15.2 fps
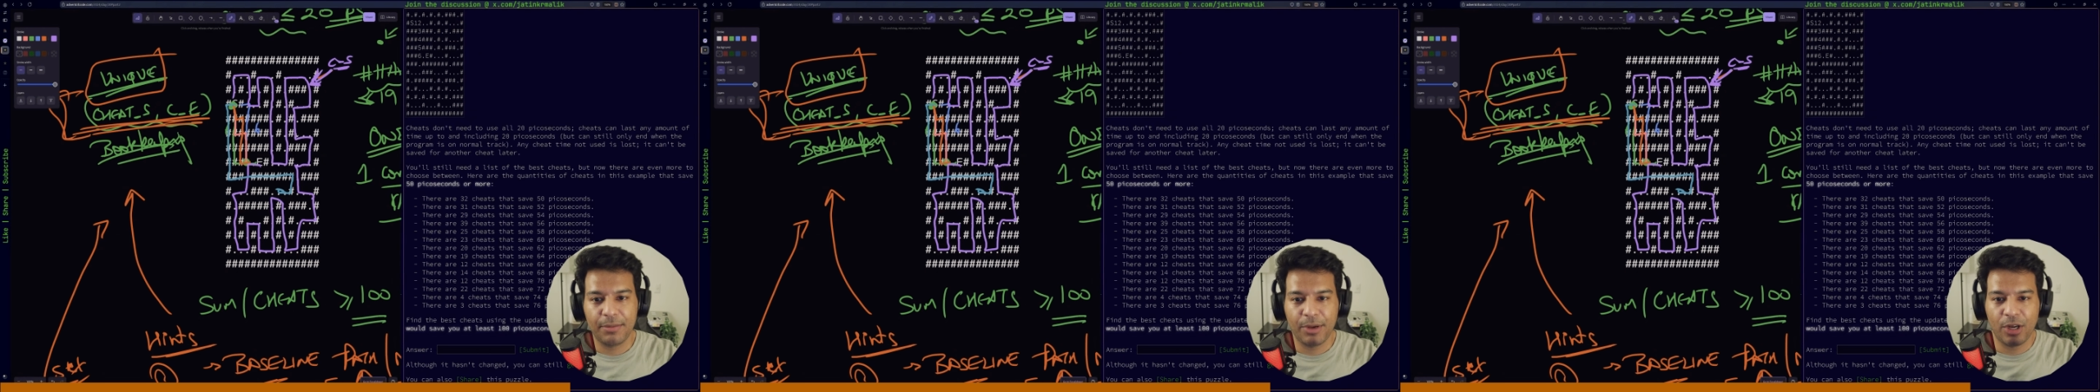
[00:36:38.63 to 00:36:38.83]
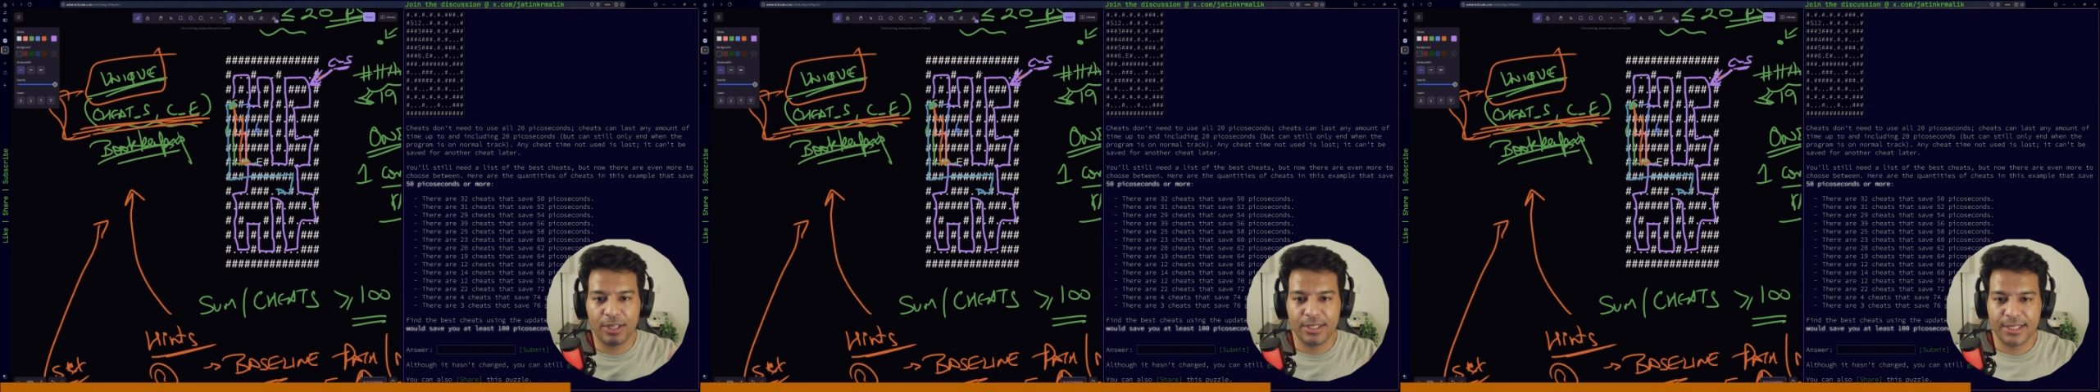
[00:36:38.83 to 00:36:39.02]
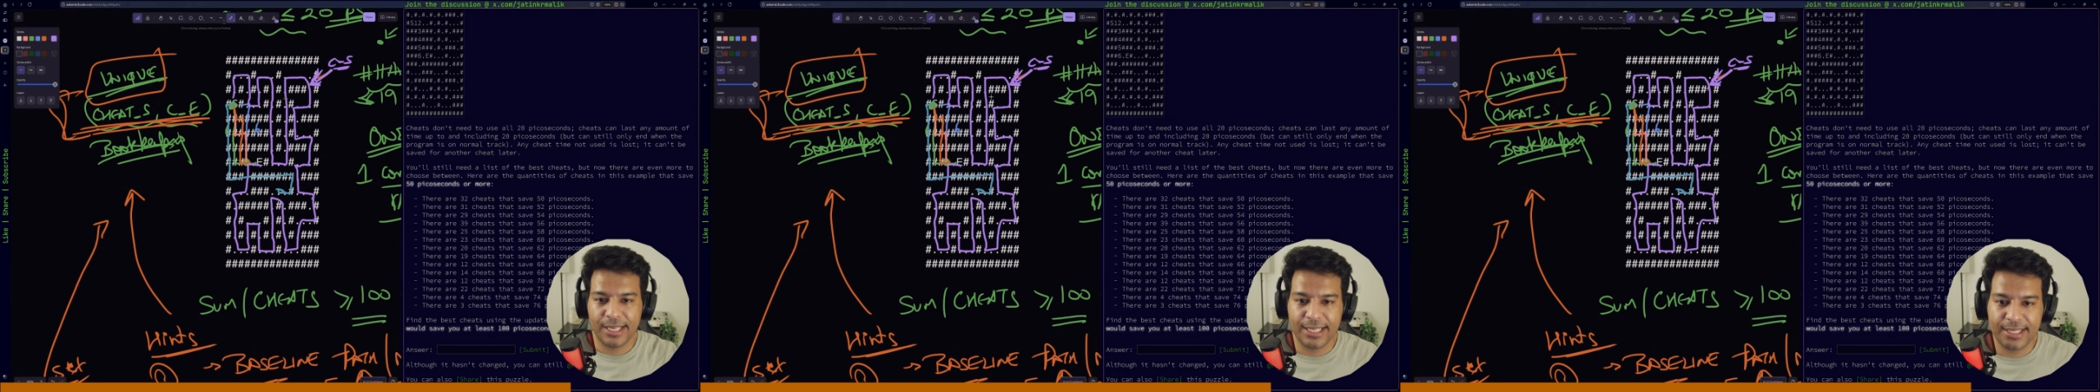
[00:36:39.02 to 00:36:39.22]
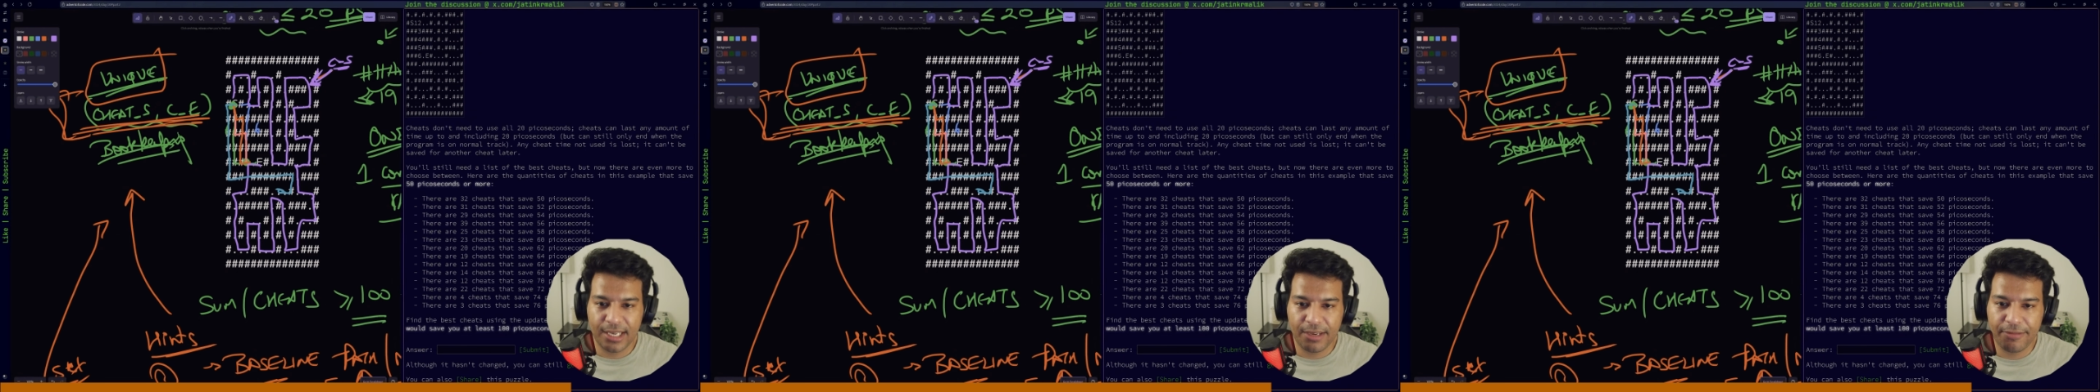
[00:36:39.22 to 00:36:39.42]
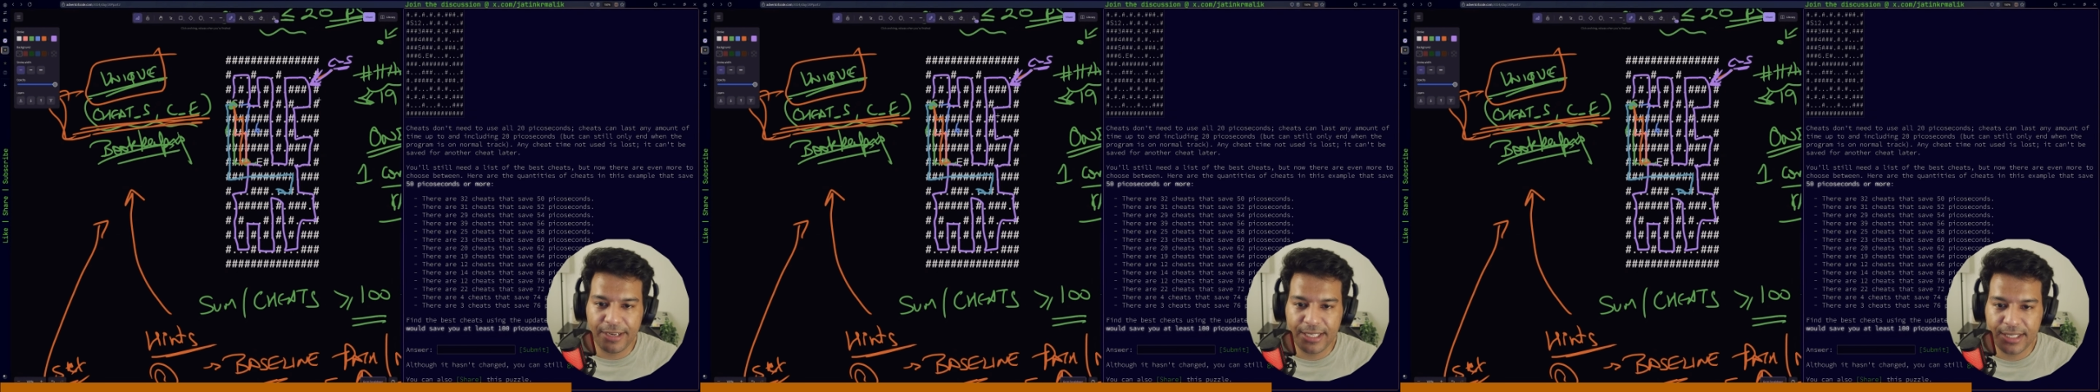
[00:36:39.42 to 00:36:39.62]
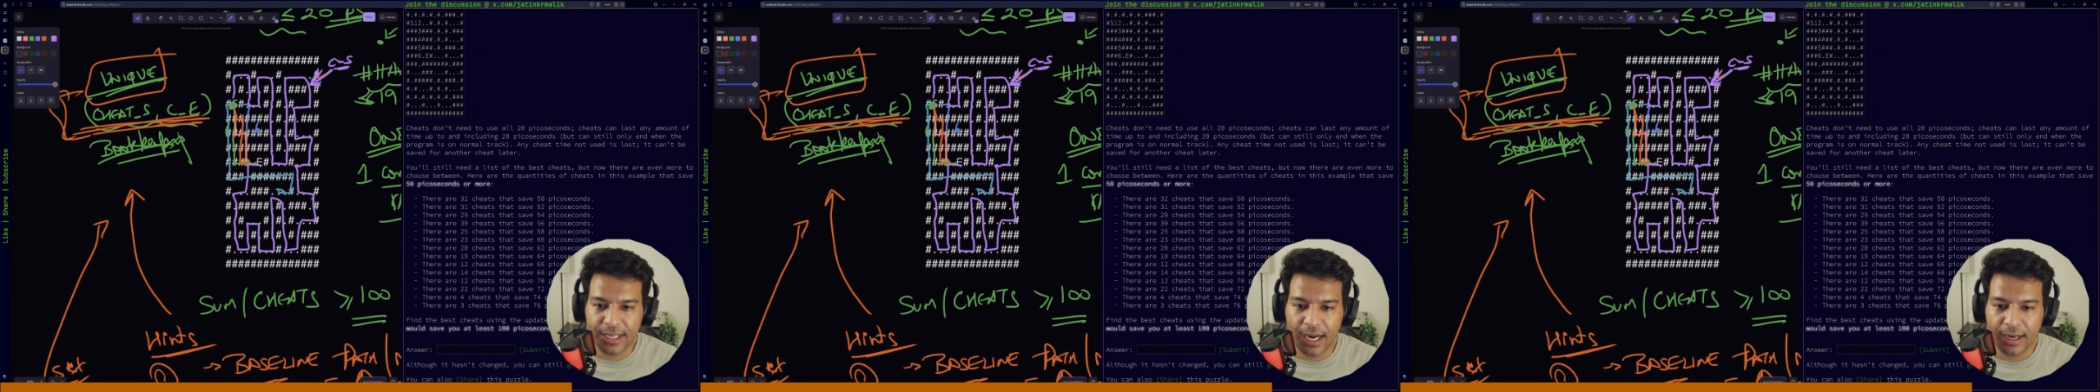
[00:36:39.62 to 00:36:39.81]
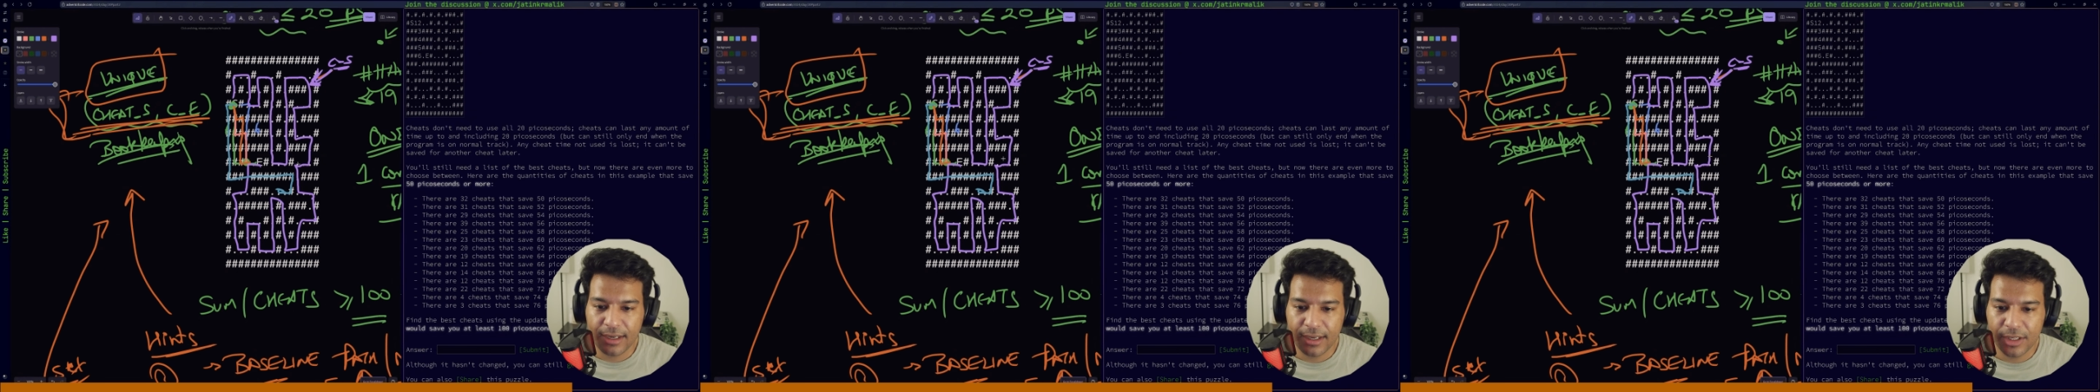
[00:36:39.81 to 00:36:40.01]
Because let's say if I start